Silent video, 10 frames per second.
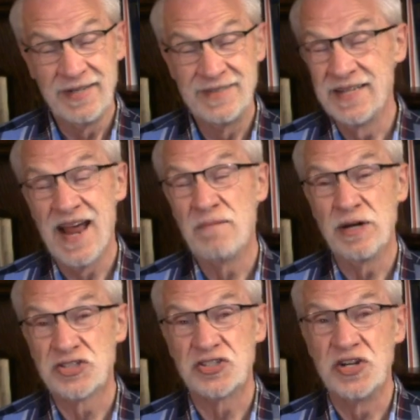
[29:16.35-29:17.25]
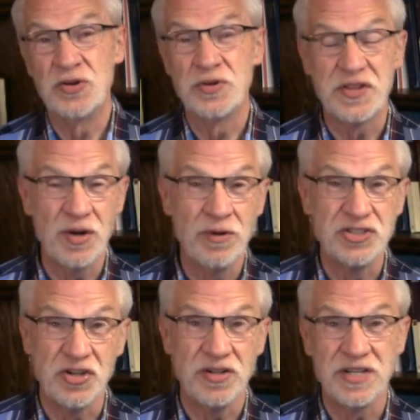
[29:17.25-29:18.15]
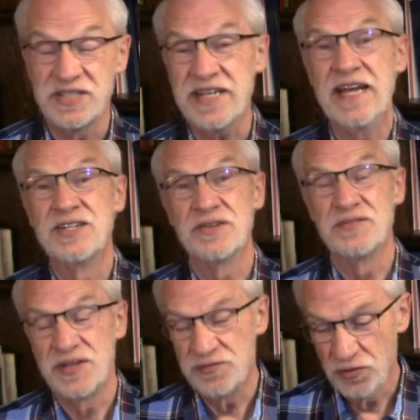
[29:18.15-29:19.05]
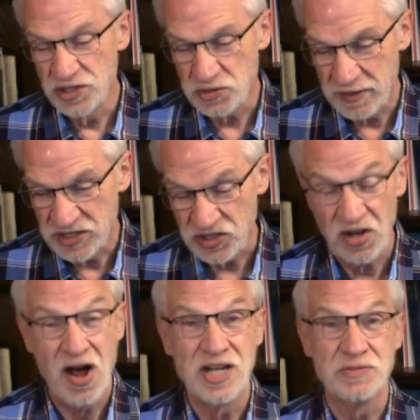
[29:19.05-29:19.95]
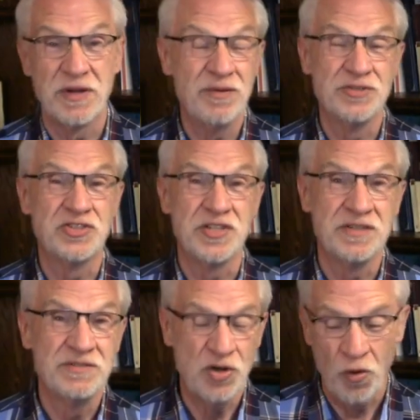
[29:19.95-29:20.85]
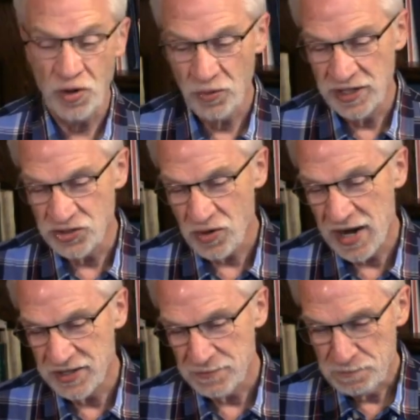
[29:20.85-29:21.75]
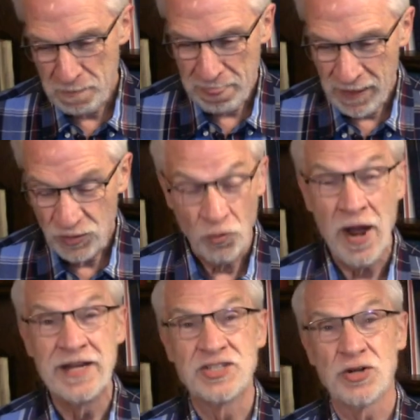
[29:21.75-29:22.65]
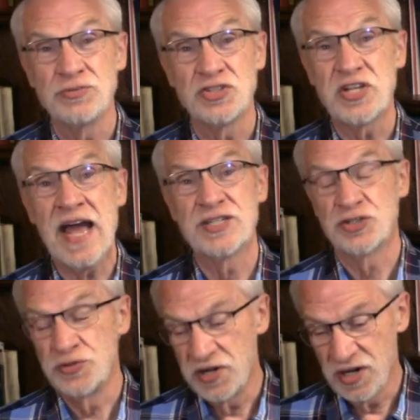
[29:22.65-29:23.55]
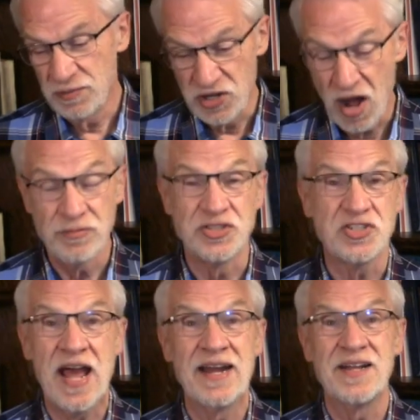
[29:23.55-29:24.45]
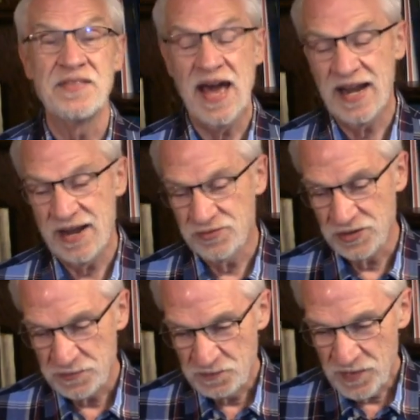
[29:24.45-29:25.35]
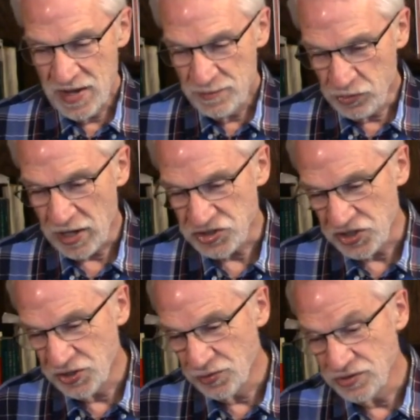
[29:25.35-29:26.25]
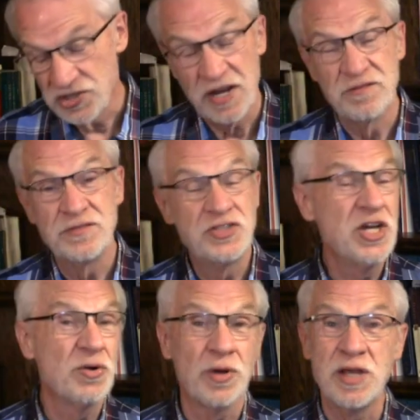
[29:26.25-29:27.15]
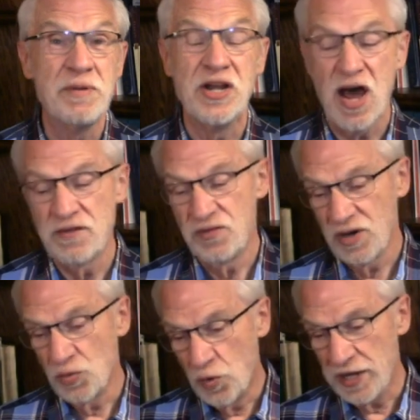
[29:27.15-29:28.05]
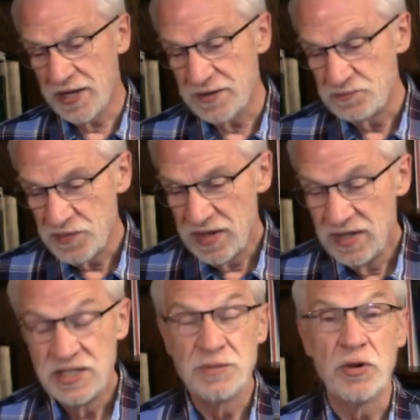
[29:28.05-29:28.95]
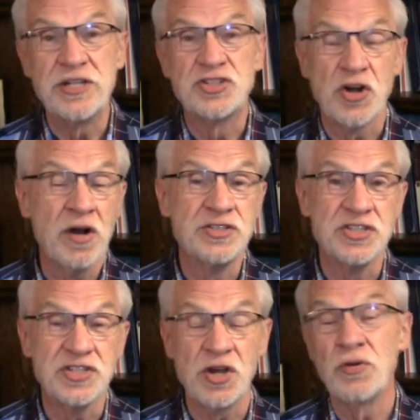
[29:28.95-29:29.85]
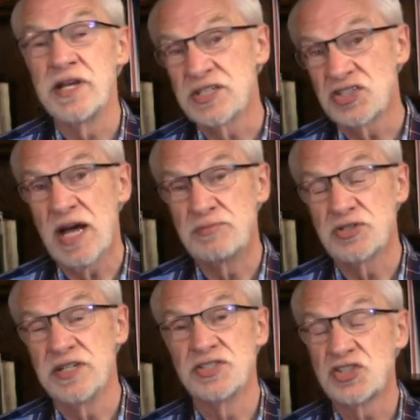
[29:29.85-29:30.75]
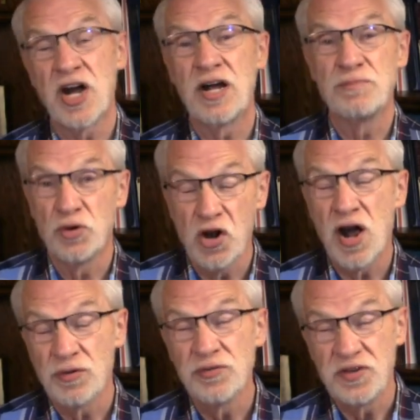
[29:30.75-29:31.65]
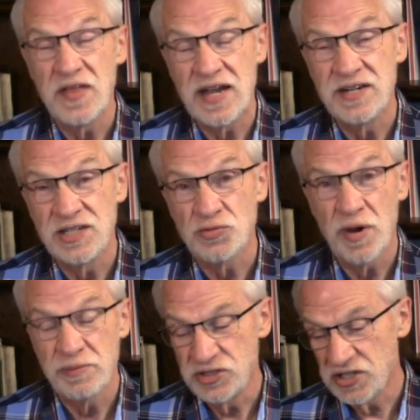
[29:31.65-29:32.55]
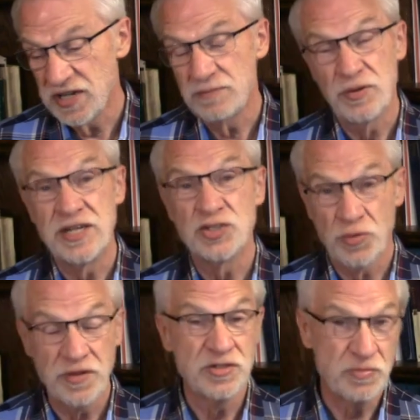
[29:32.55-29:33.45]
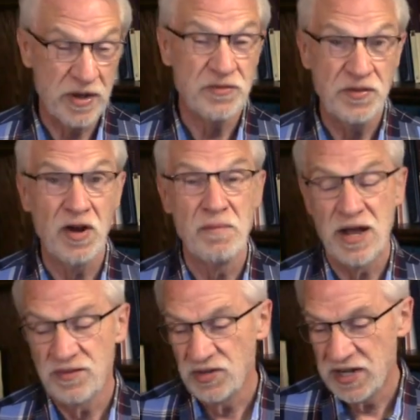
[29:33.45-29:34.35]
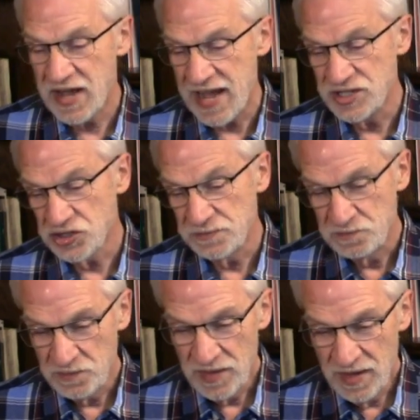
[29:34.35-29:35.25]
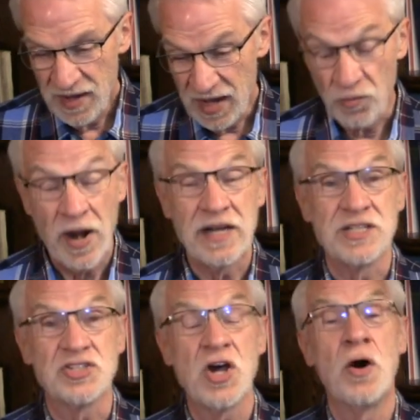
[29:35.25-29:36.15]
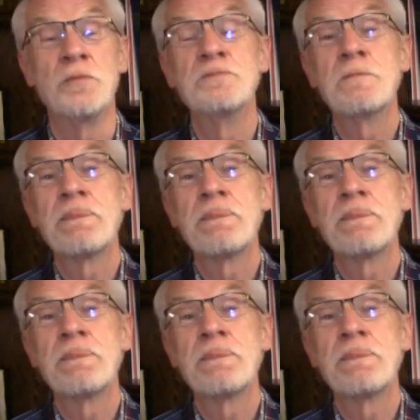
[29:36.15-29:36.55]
It didn't have much to do with the original intent of the free speech clause, but it was the court really trying to write its own statute here. But notwithstanding that effort, prosecutors have generally been not very willing to bring charges. The only exception is child pornography. That does represent a place where there's been a fair amount of litigation, and rightly so.